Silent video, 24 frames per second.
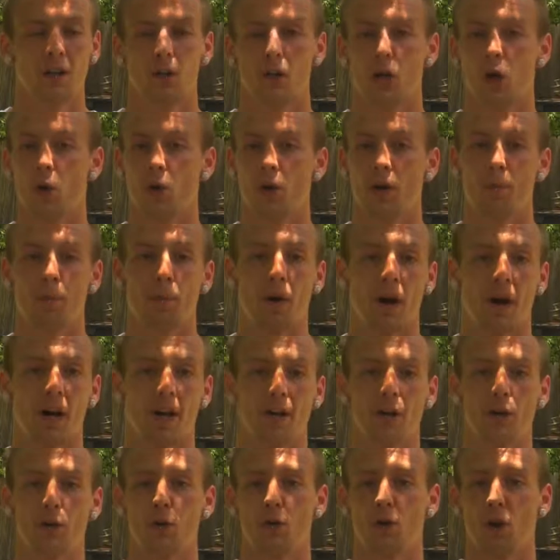going and buying
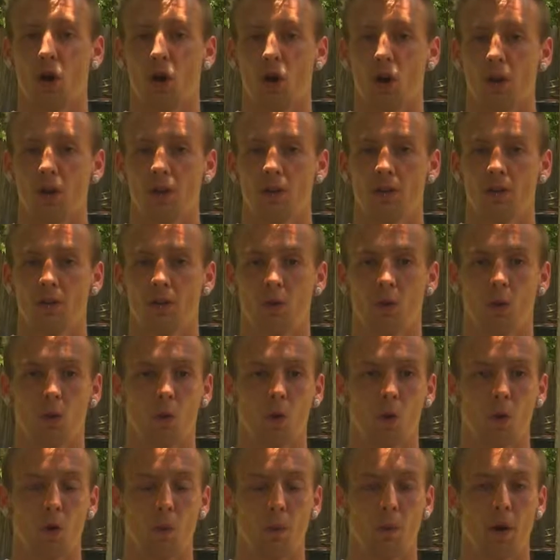a new car
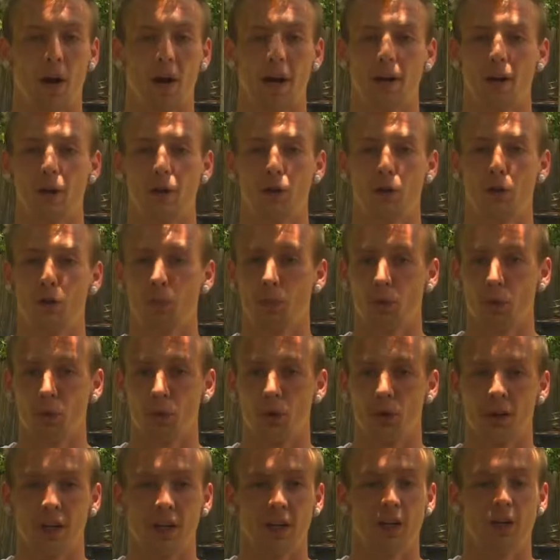or buying a new computer,
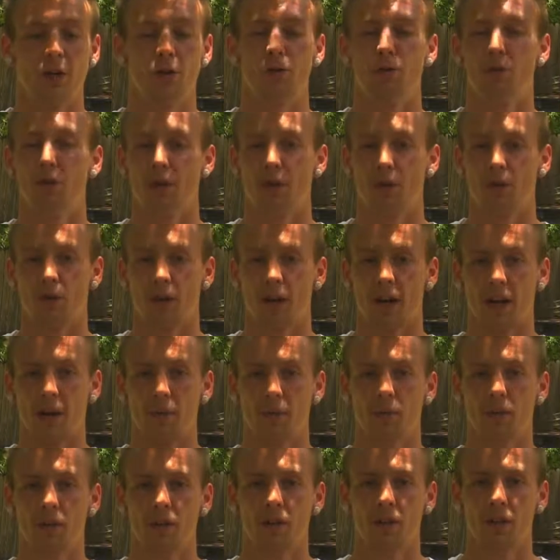getting a new video game,
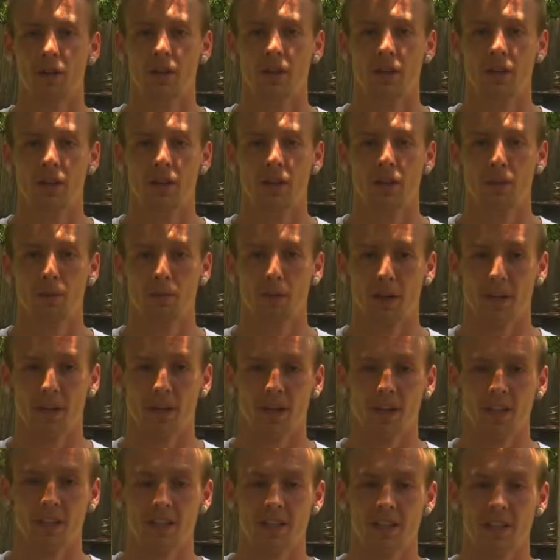
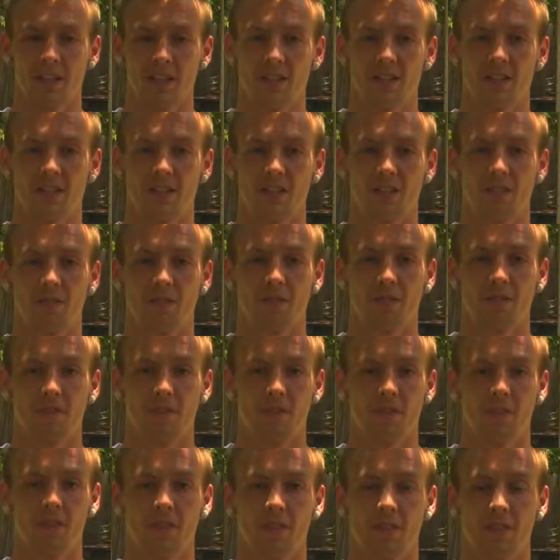because it's
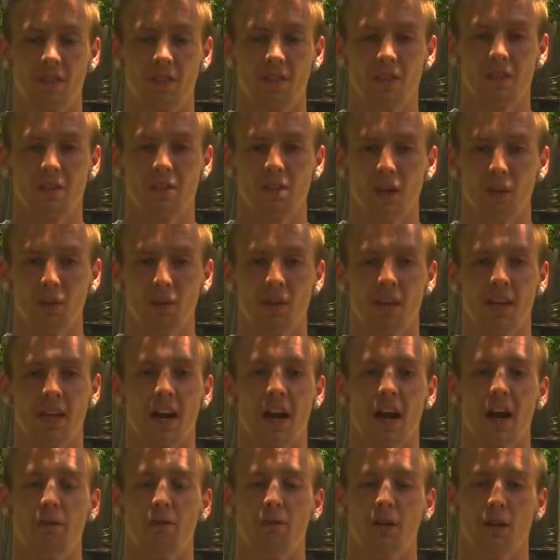something that
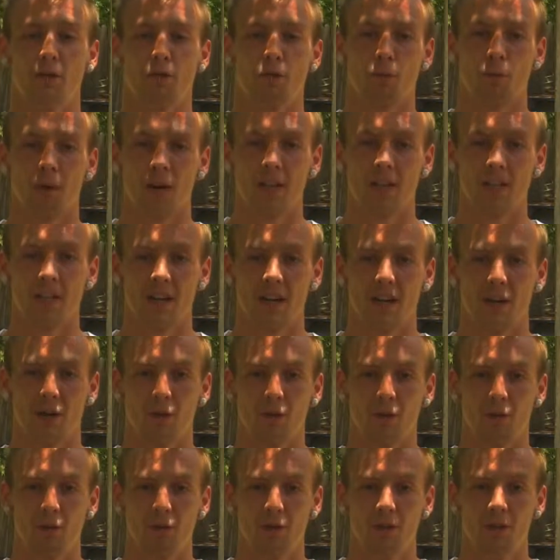I've done for myself.
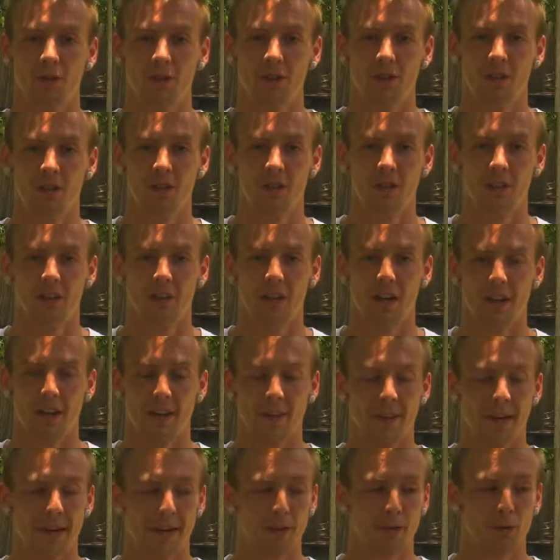And
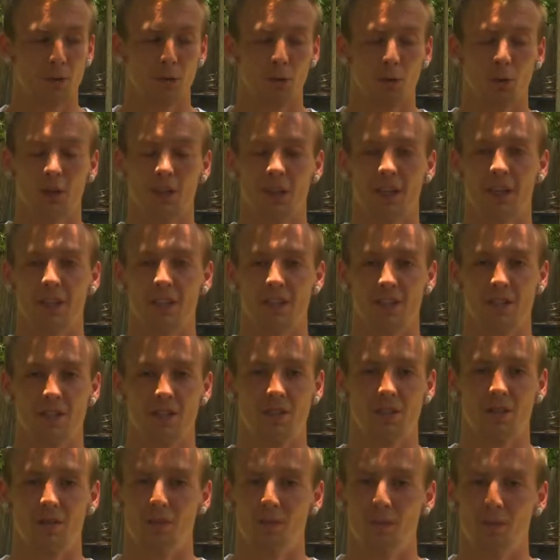that truly is
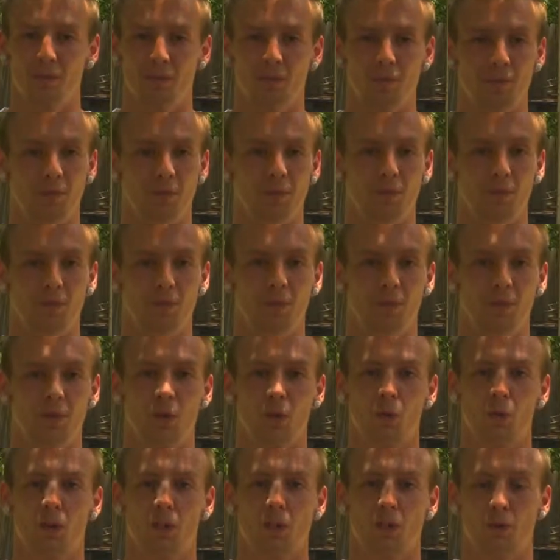
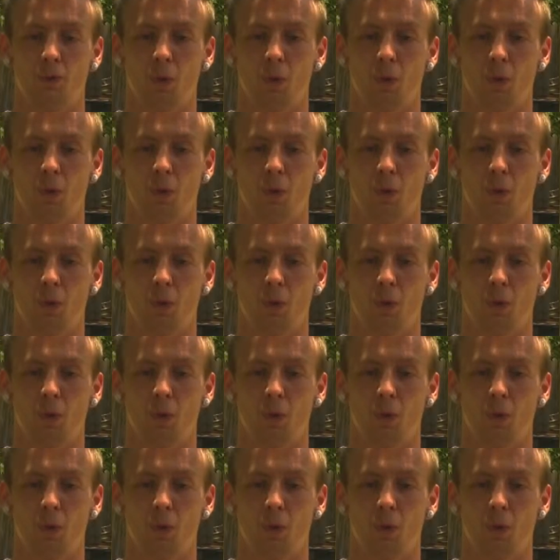what's